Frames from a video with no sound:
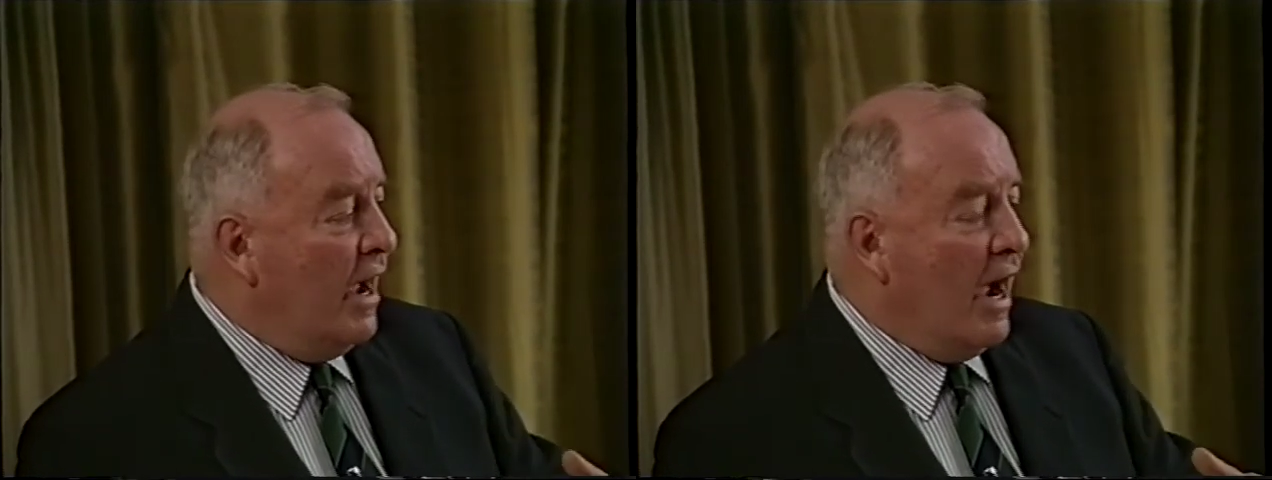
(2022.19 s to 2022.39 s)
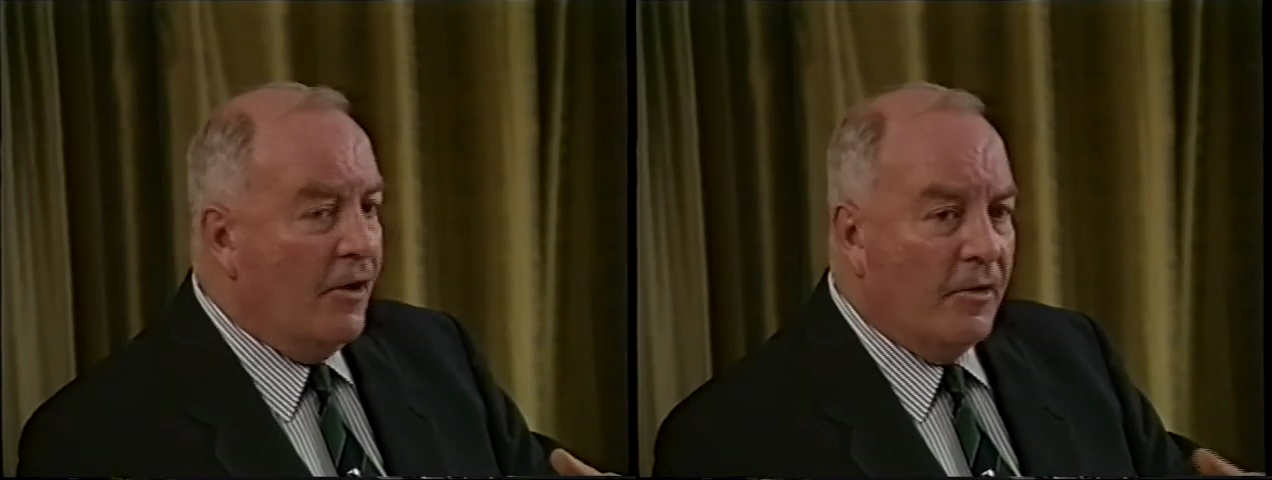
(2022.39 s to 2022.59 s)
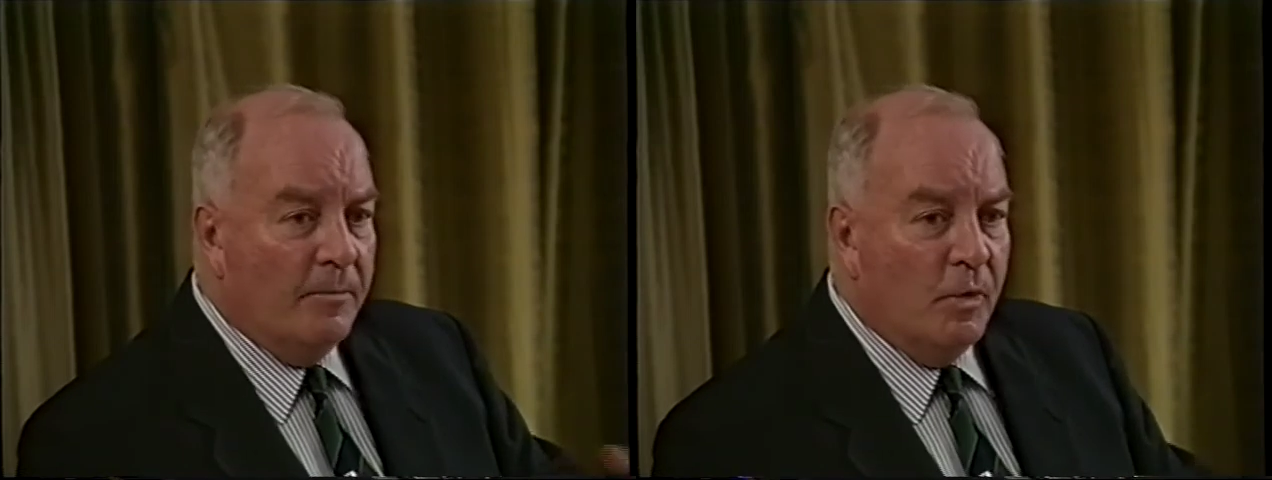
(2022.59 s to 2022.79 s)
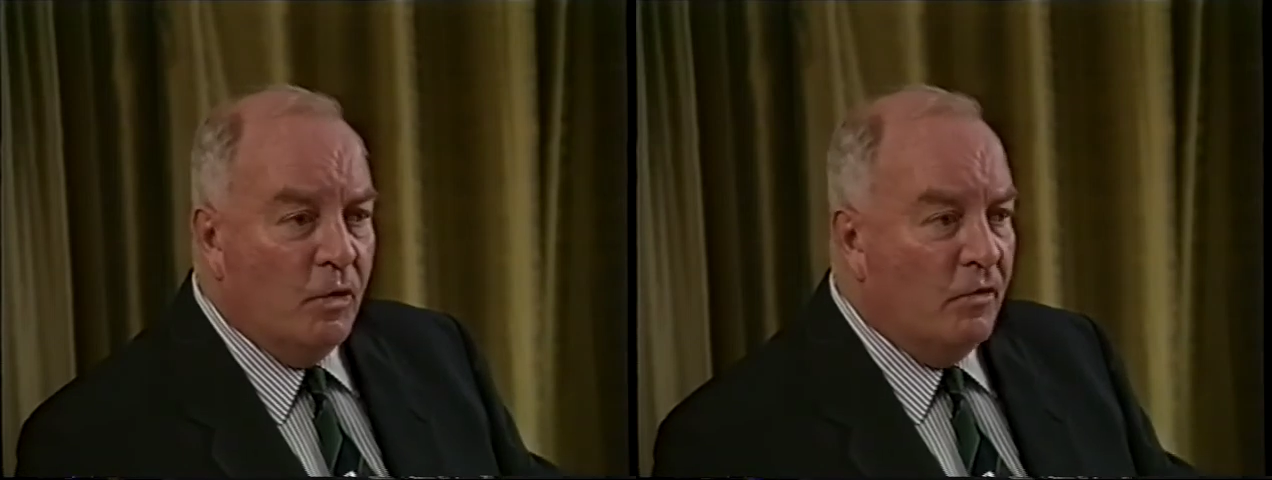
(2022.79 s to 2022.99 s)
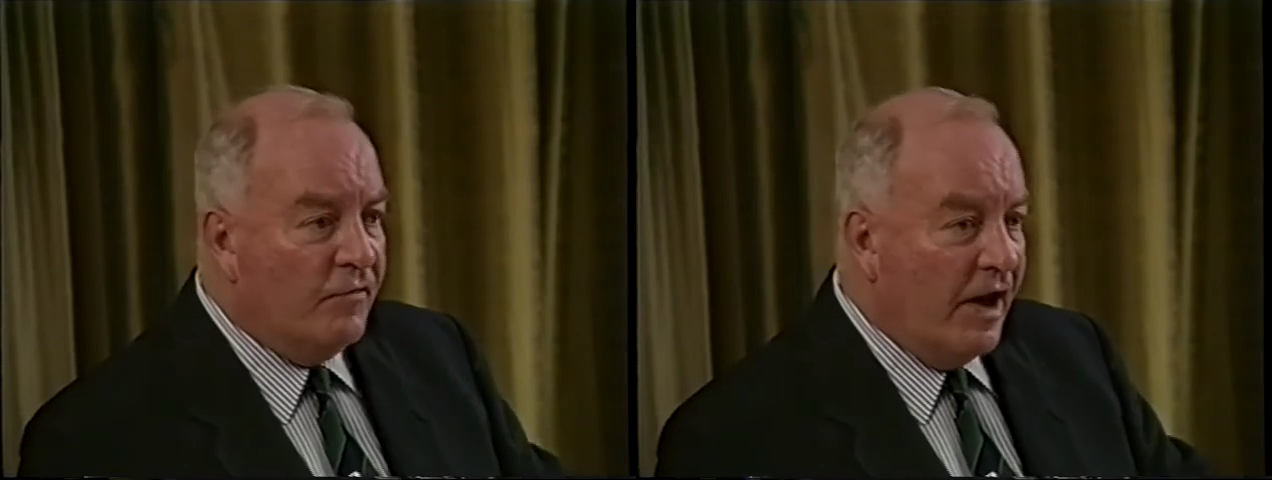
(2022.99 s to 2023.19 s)
how to
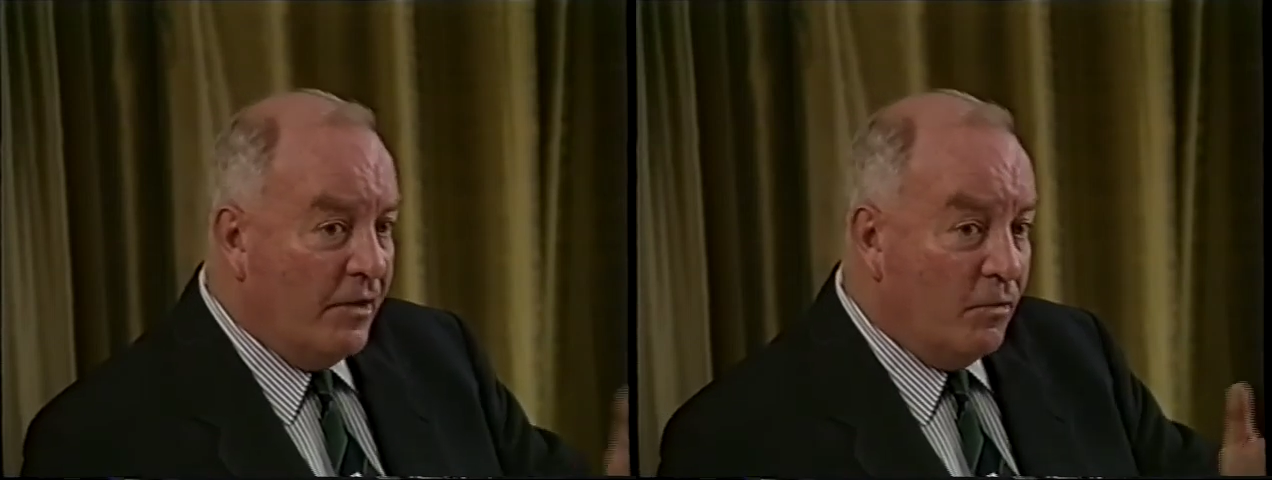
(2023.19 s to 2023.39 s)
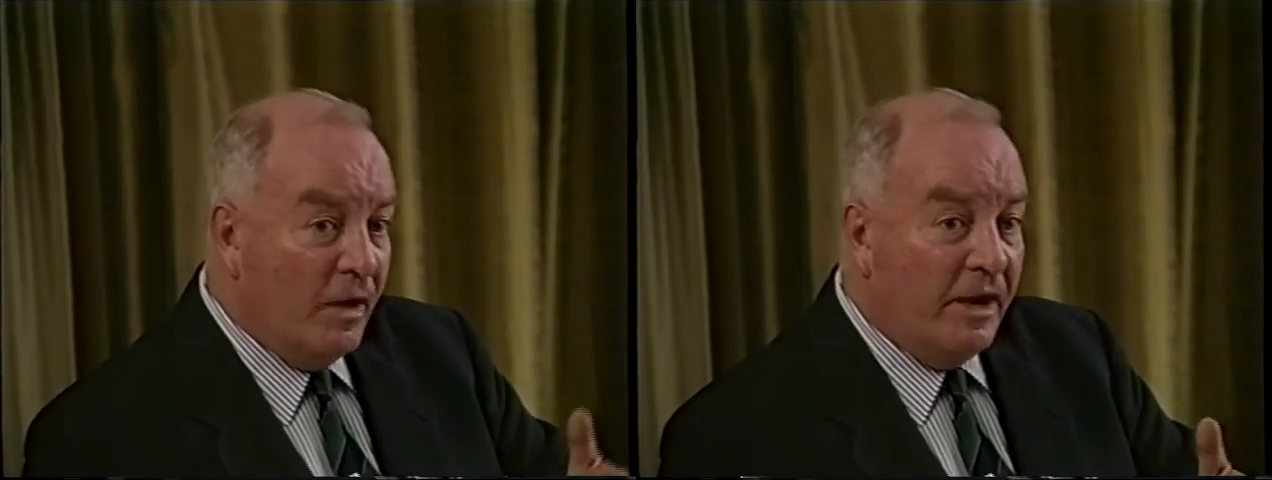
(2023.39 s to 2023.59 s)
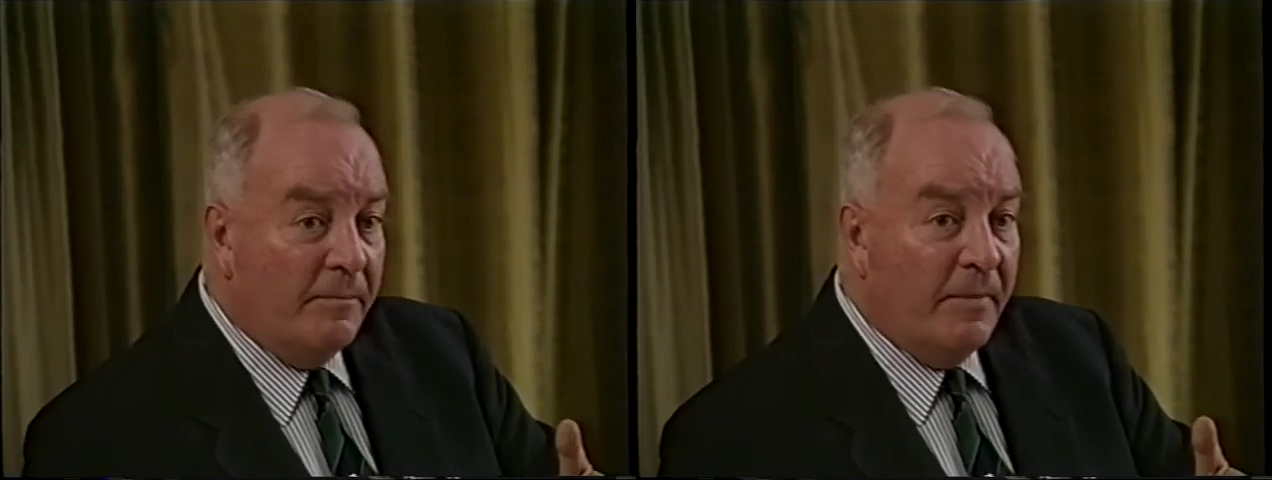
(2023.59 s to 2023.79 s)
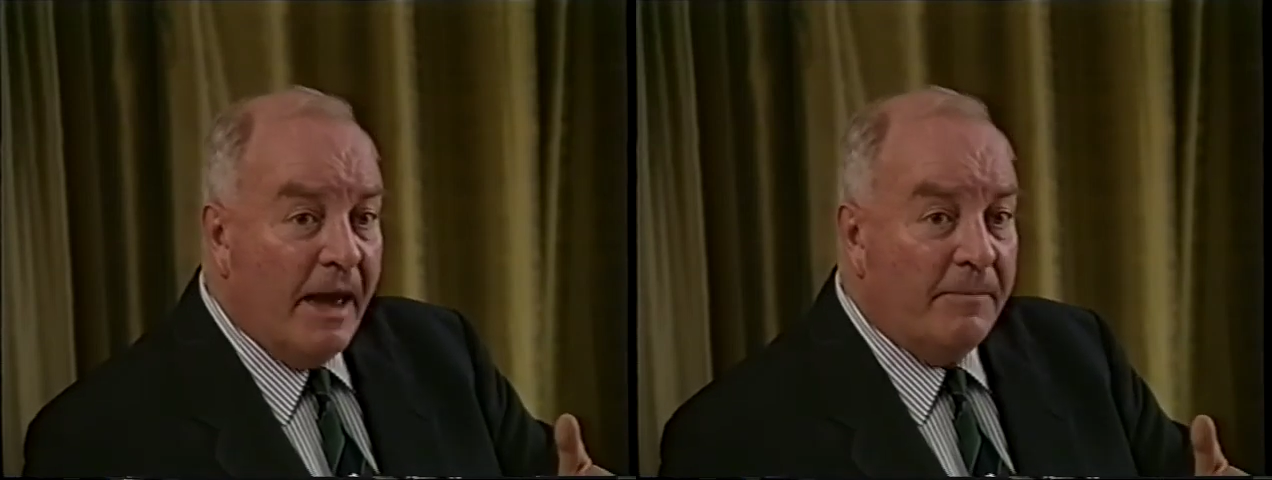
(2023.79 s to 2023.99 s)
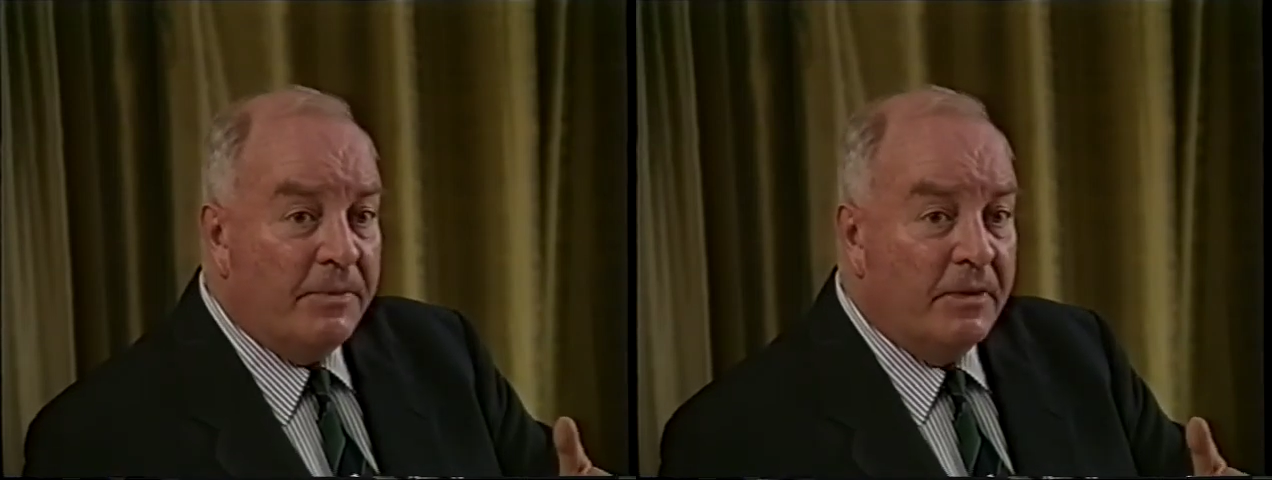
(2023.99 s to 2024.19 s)
move, how to read a
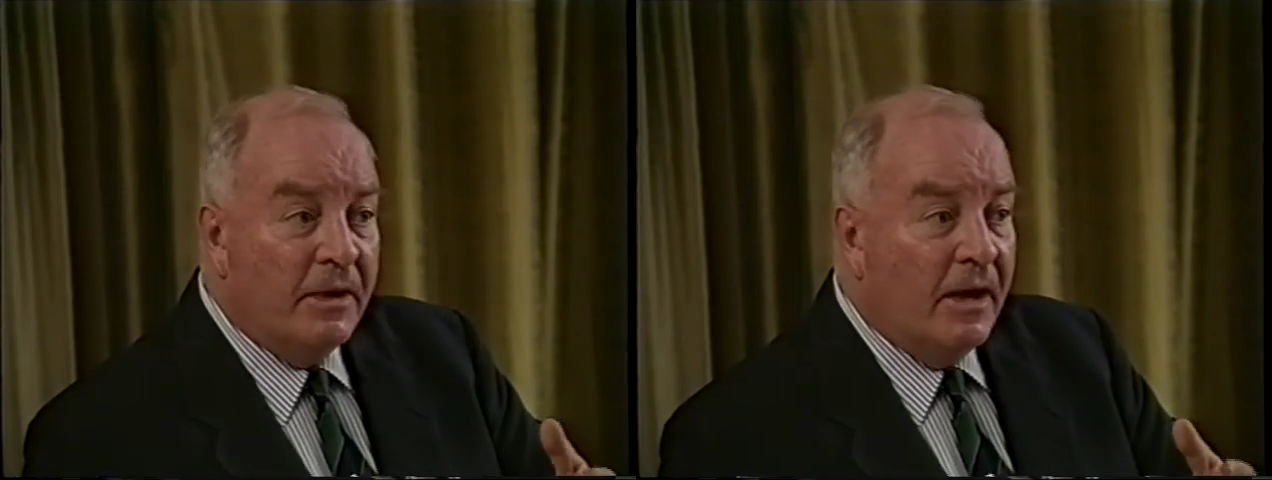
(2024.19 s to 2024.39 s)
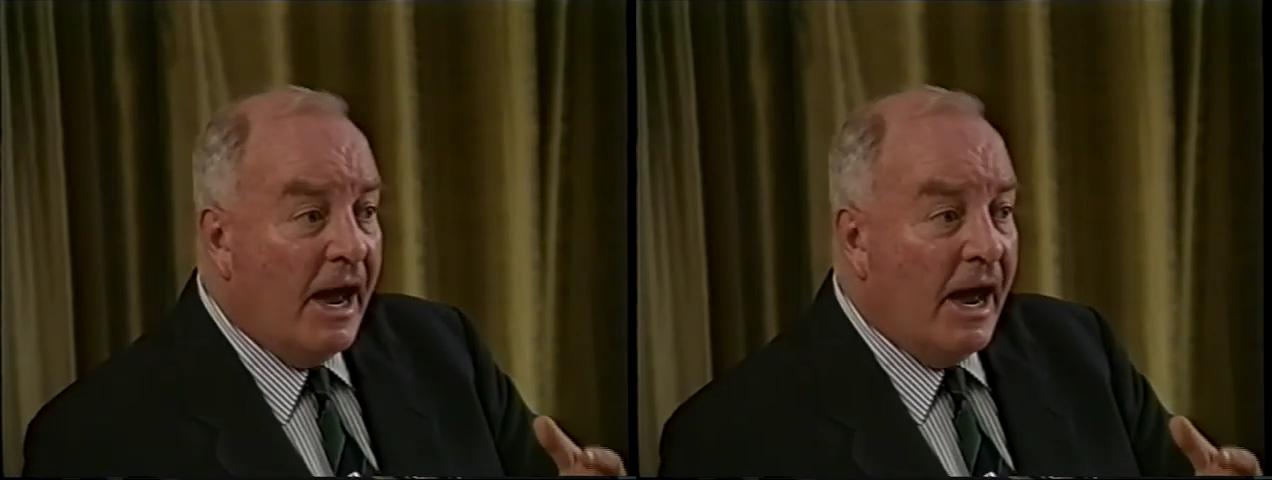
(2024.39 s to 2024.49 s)
map,